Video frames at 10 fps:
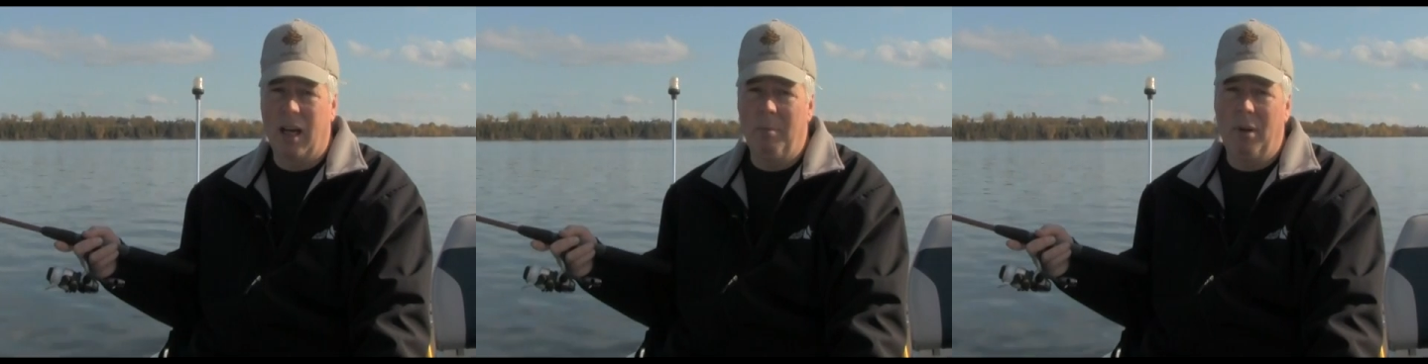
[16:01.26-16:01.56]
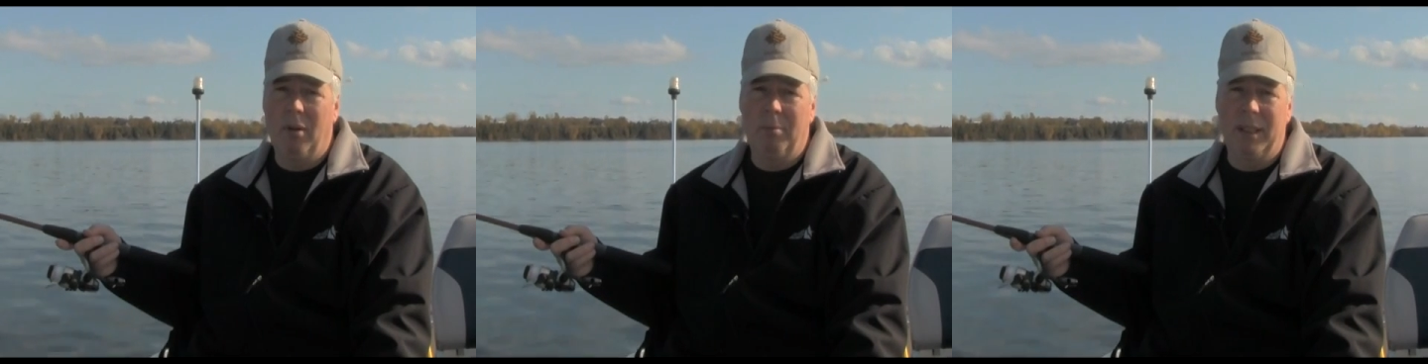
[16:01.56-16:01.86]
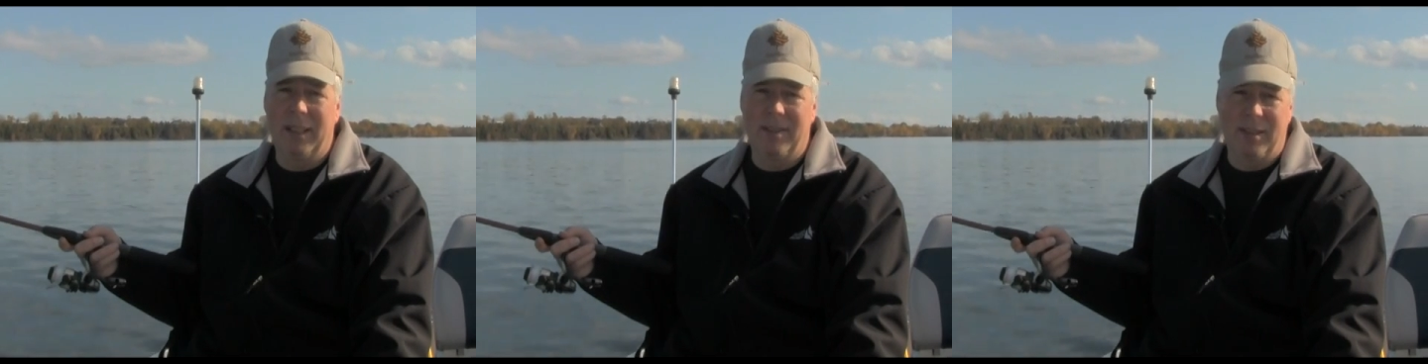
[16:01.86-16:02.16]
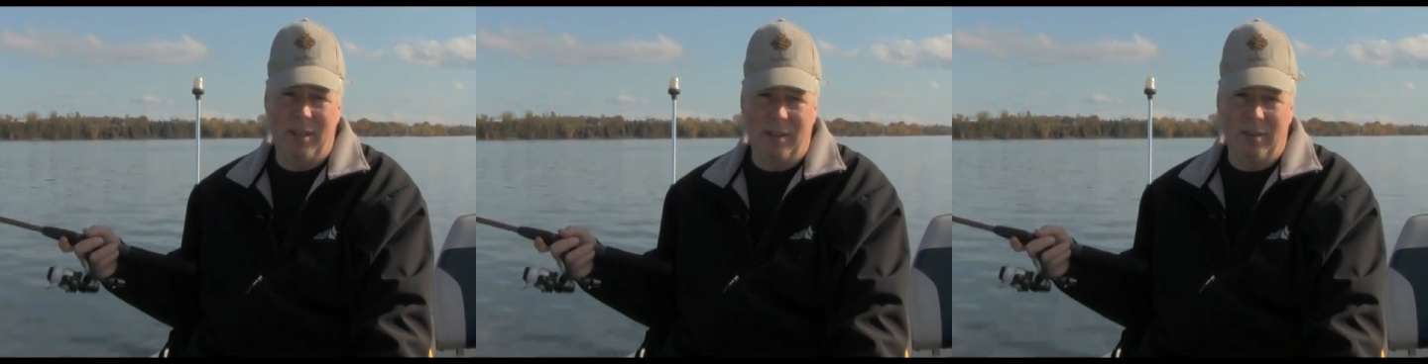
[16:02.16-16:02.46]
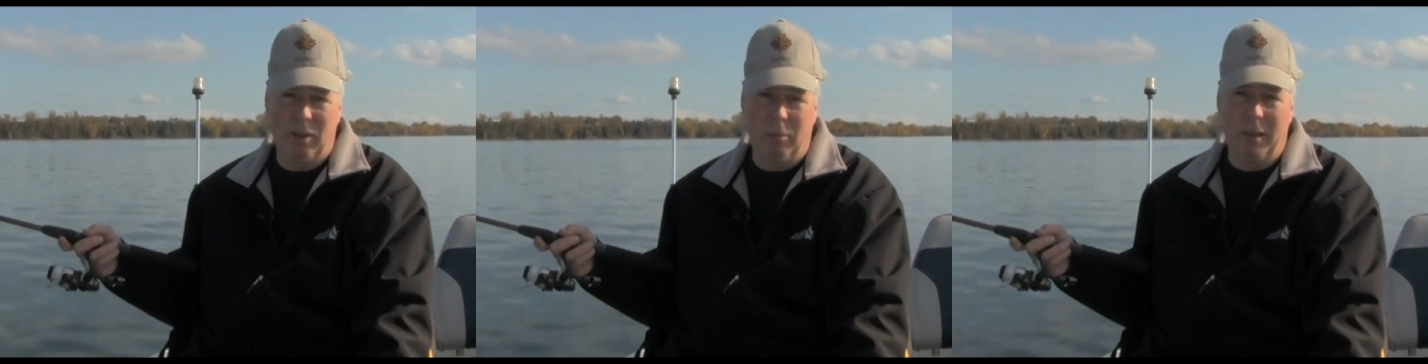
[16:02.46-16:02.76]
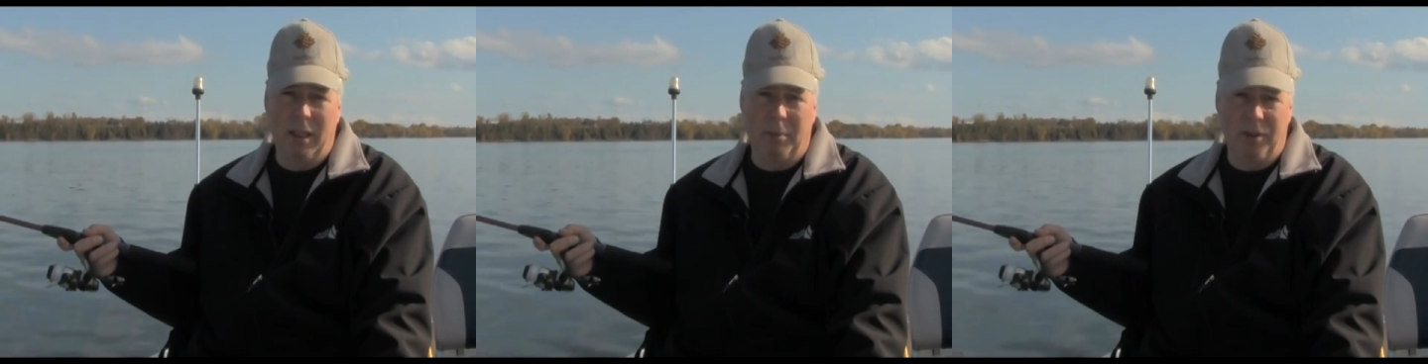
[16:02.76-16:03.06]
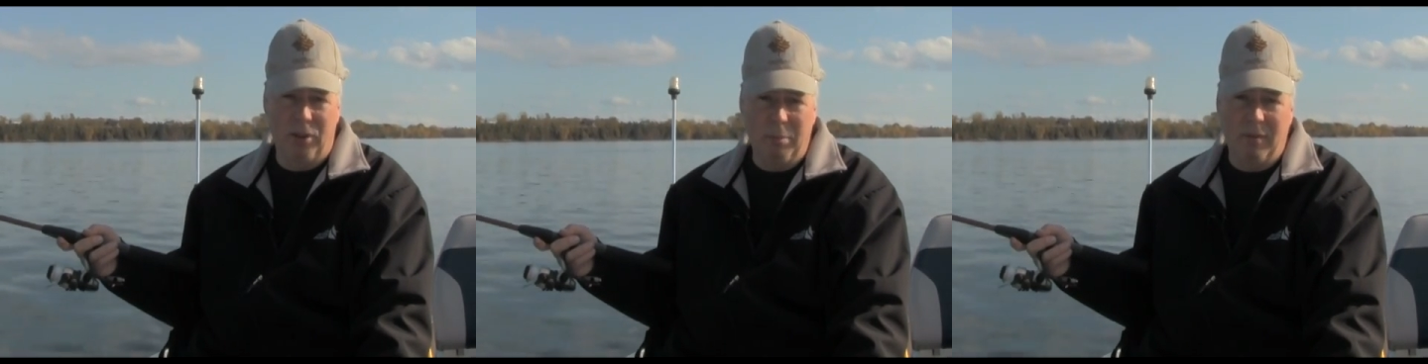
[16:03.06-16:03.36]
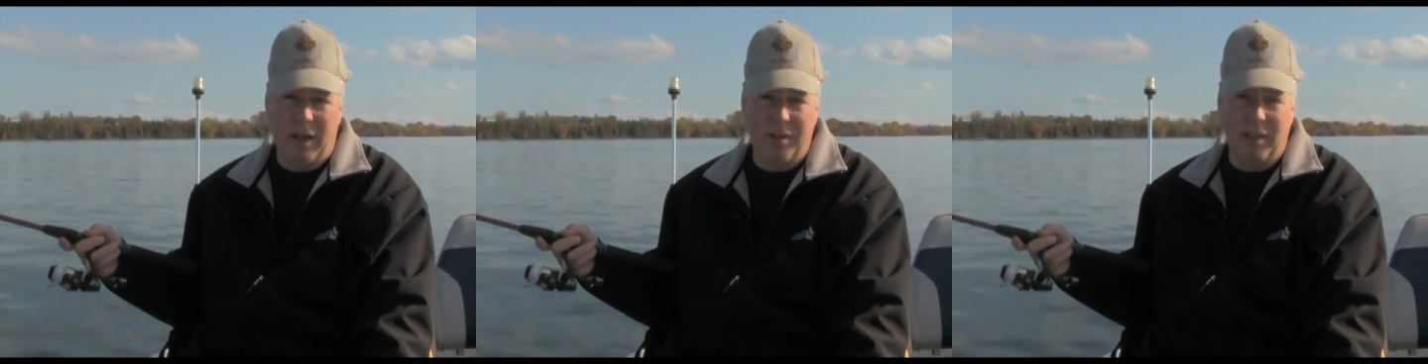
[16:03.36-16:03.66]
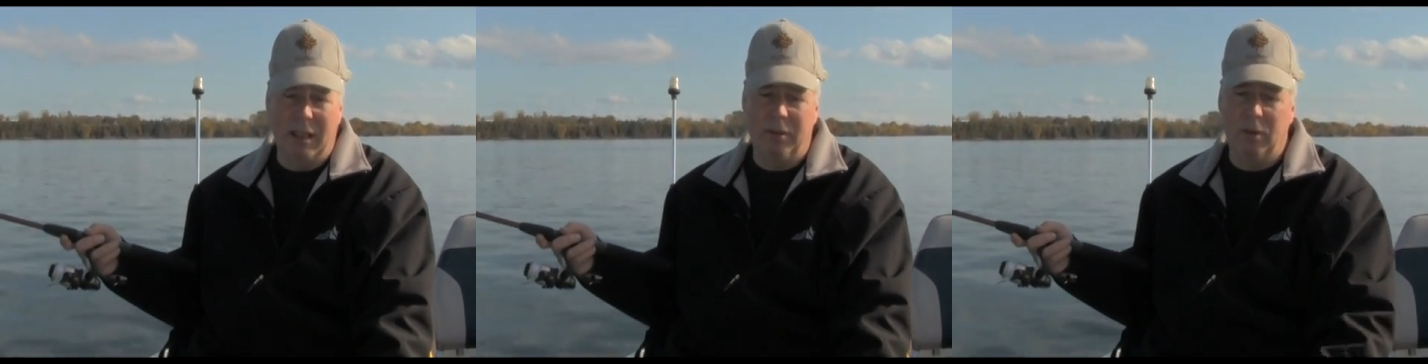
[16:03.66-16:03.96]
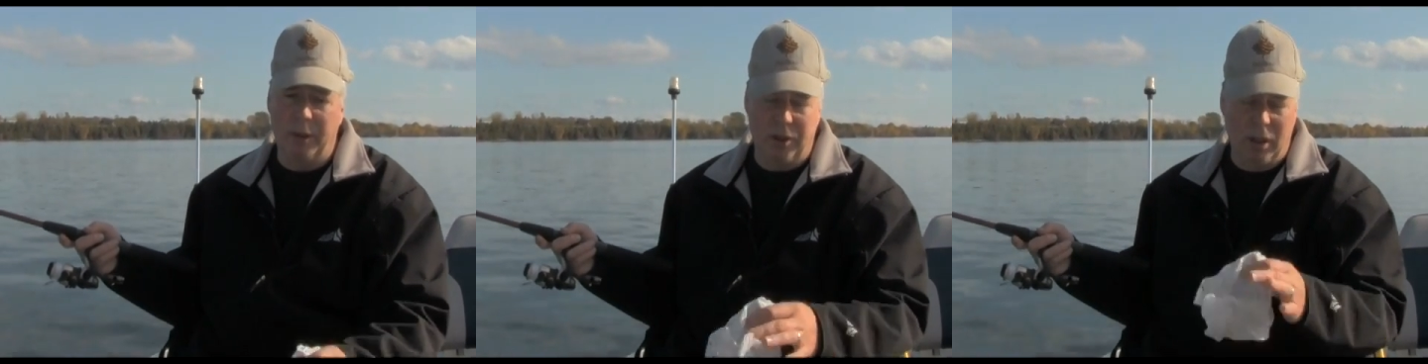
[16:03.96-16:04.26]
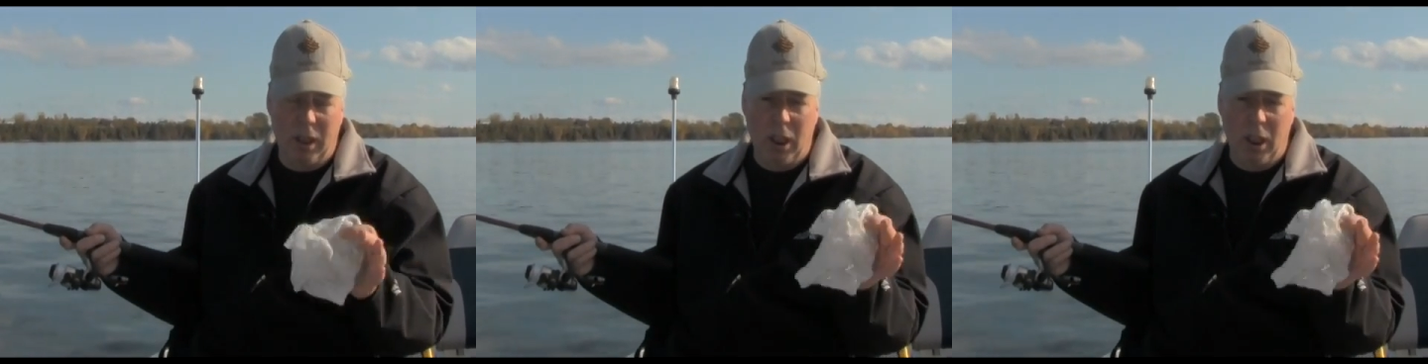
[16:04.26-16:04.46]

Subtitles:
combo, because then you become a supervisor level, which